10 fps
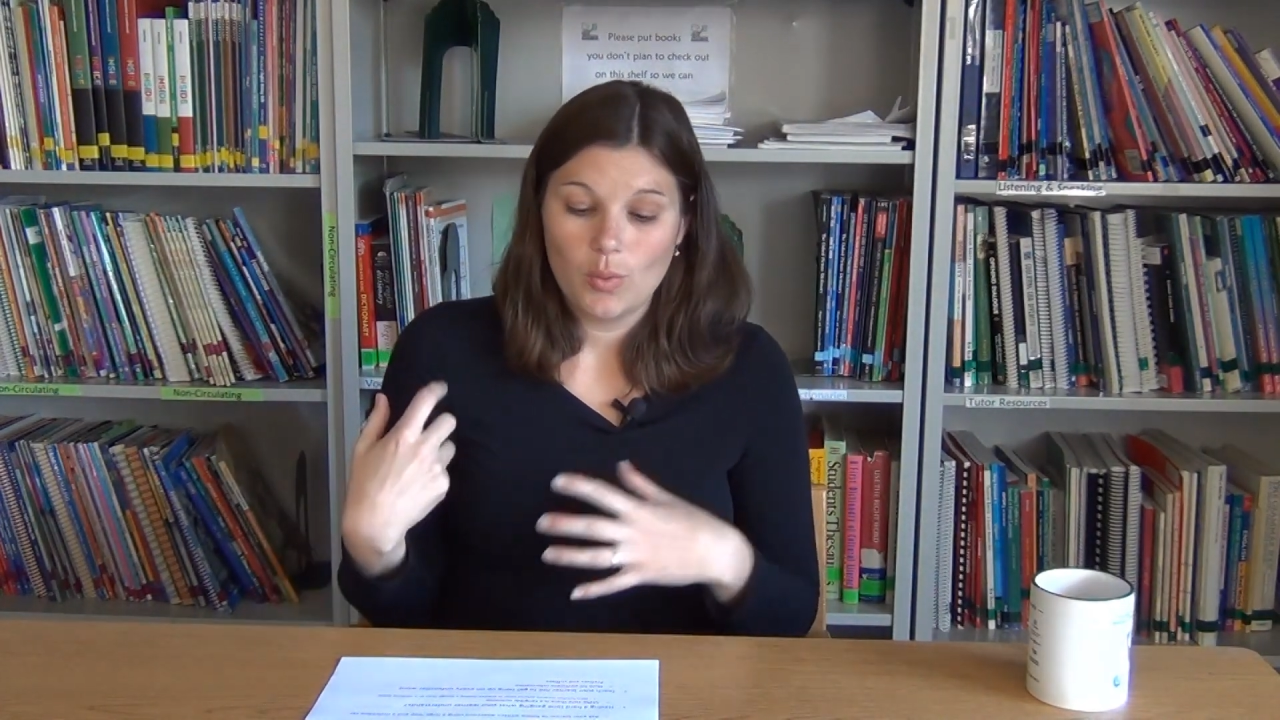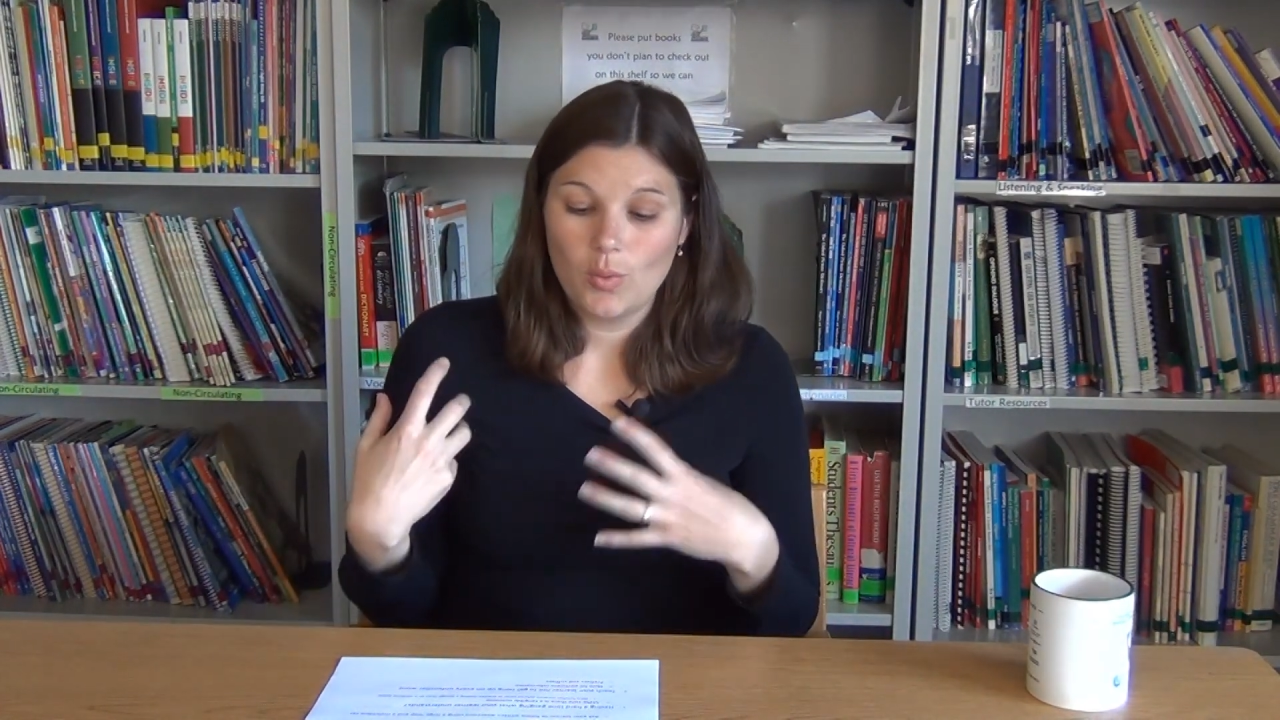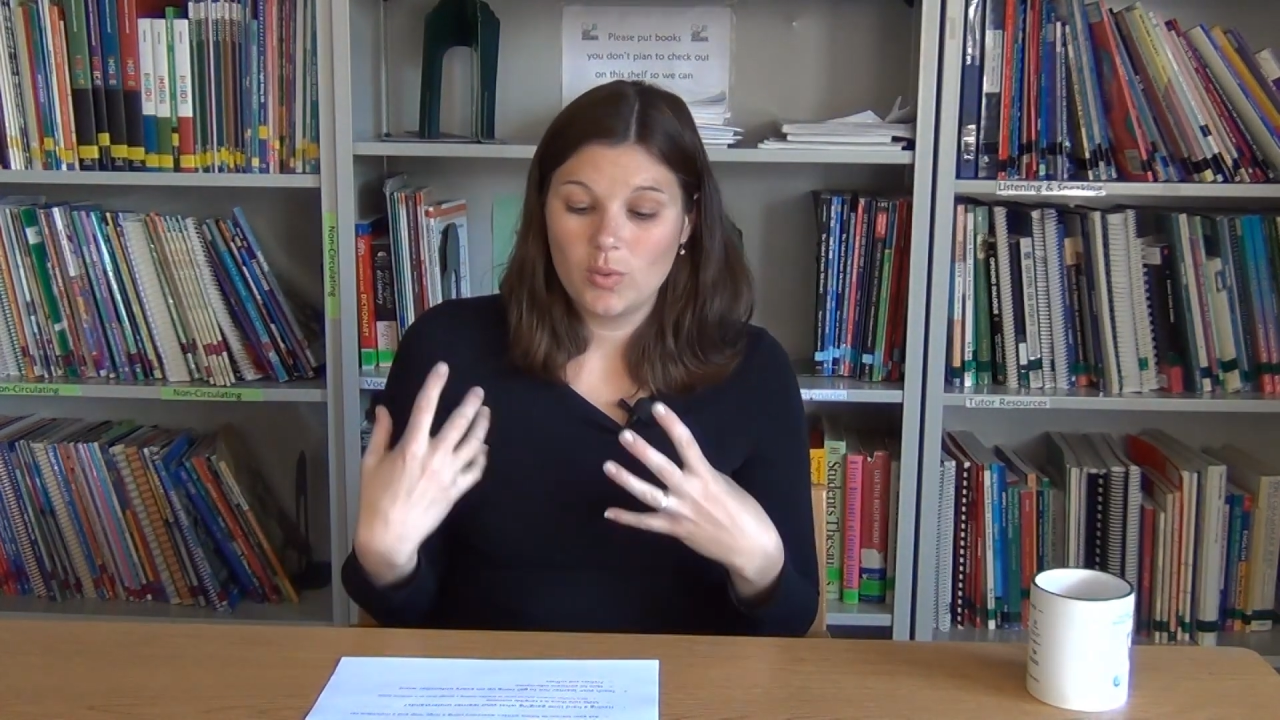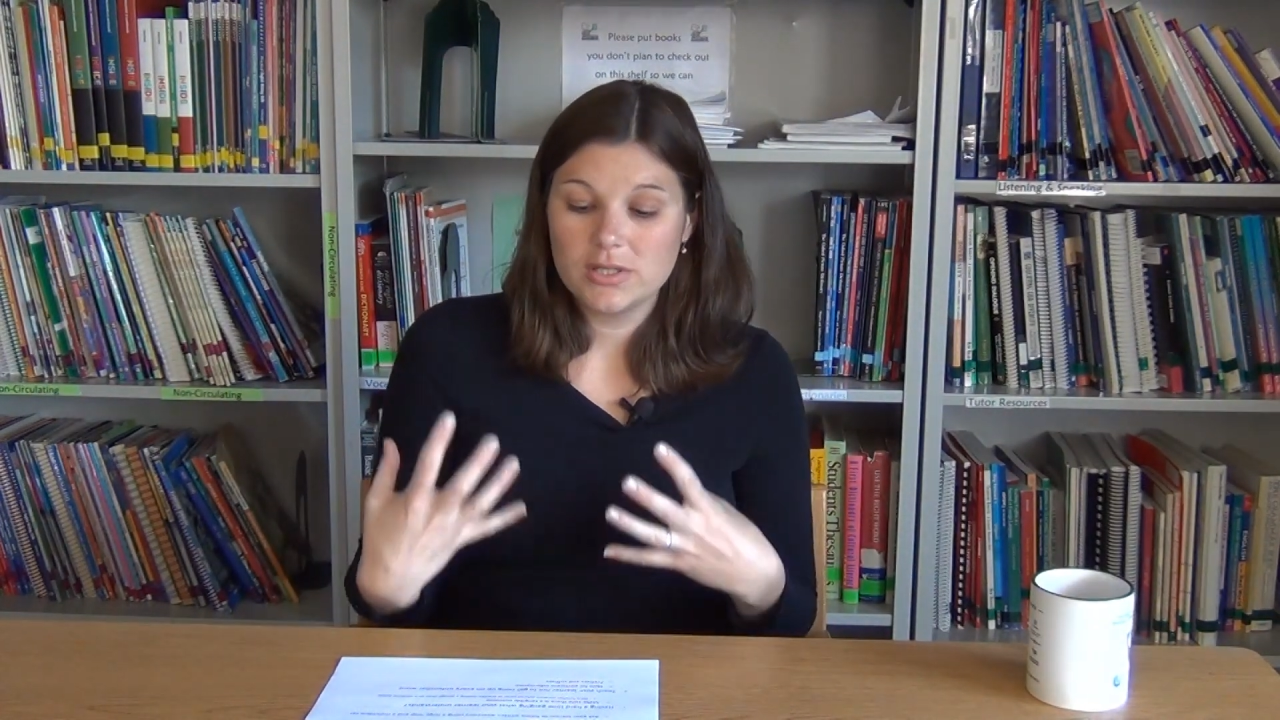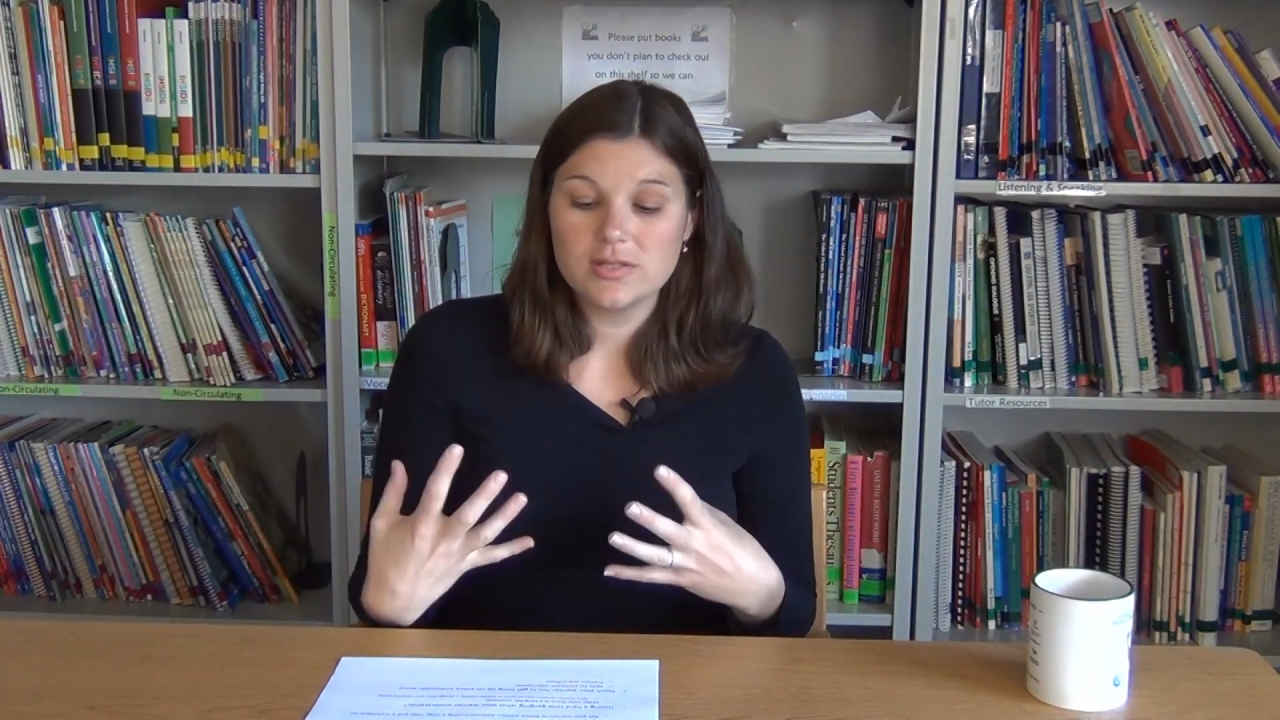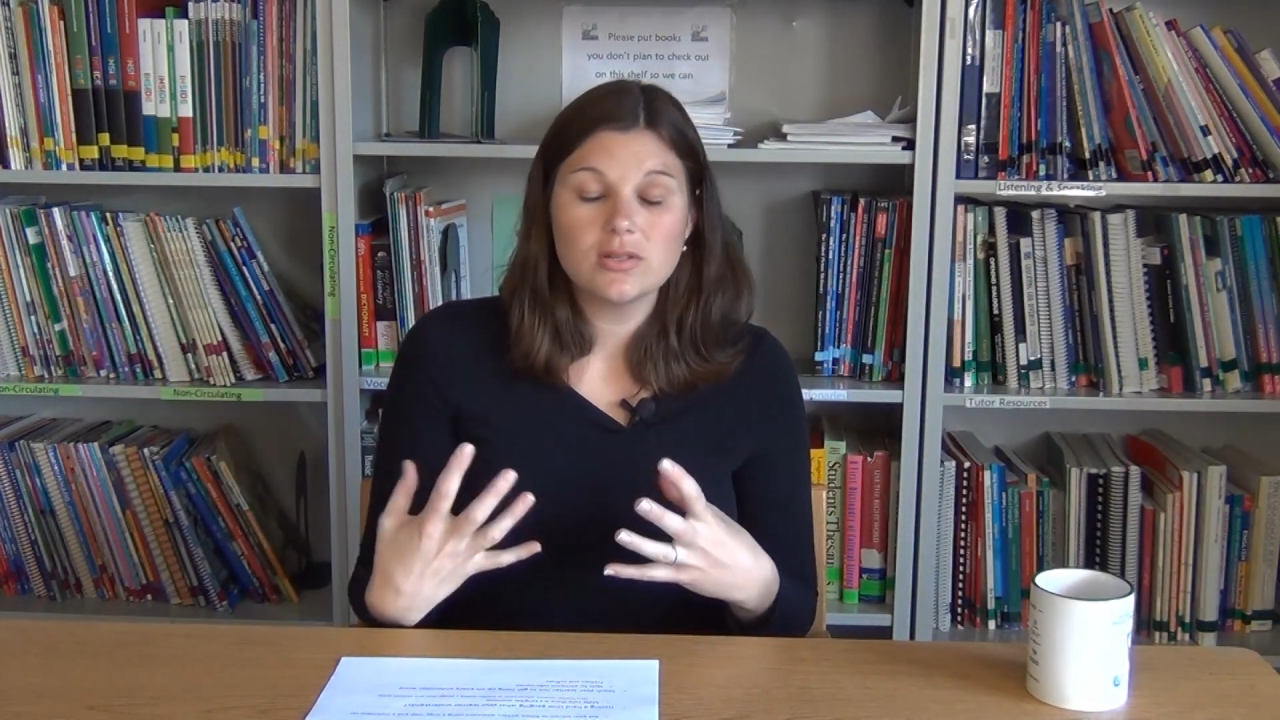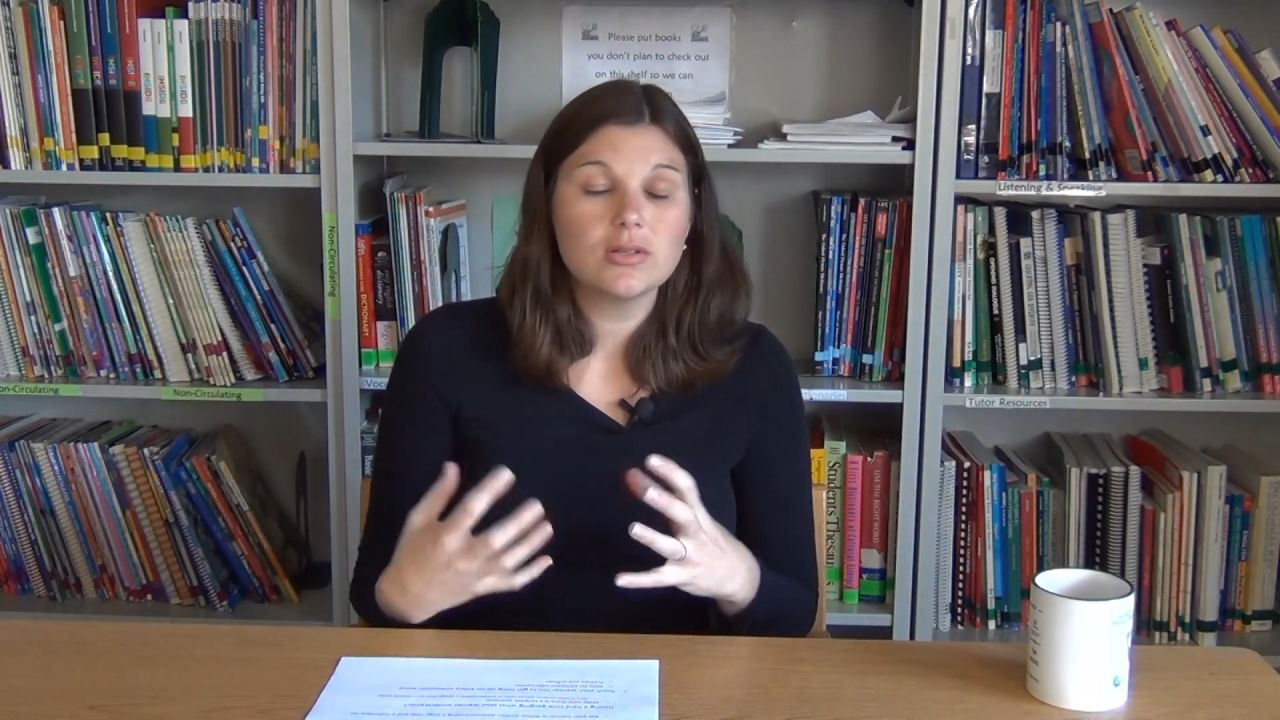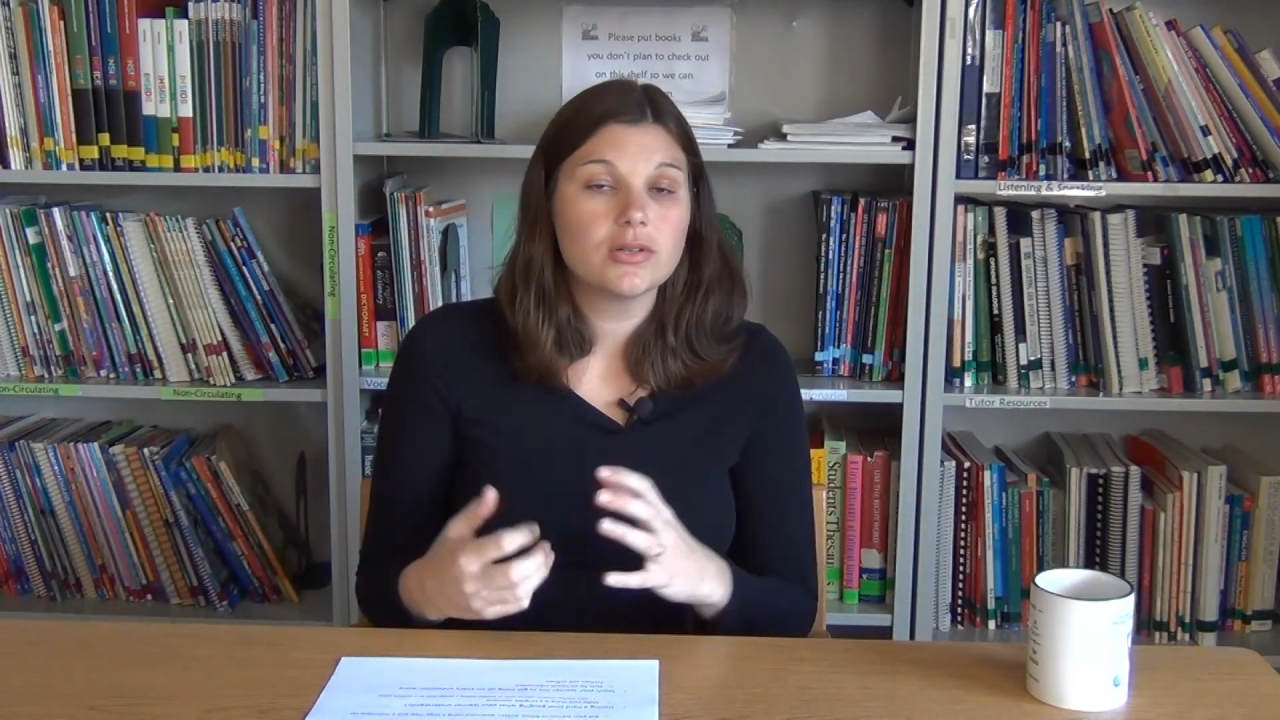What does your